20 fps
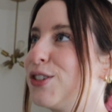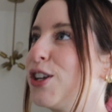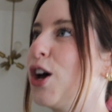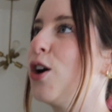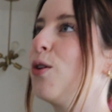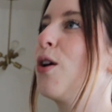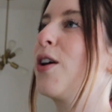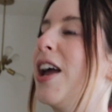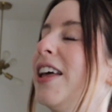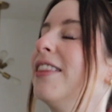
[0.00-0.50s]

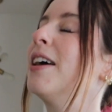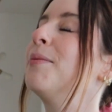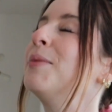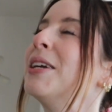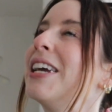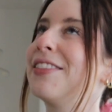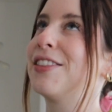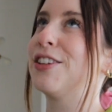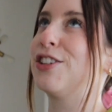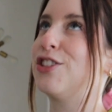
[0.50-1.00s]
So, okay, let
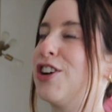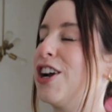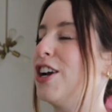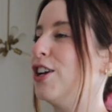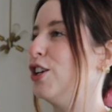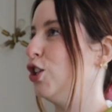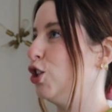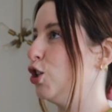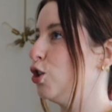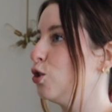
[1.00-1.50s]
me get this
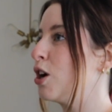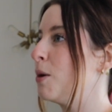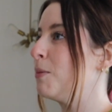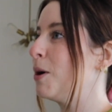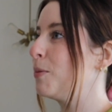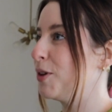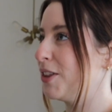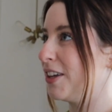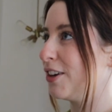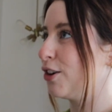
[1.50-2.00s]
straight. You come
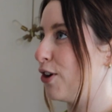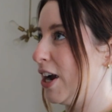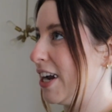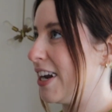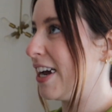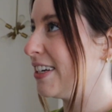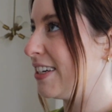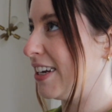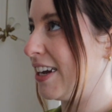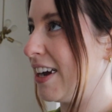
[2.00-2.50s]
up with a great
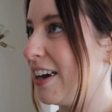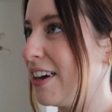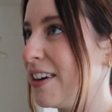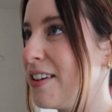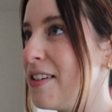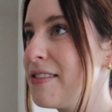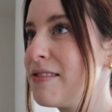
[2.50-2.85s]
idea.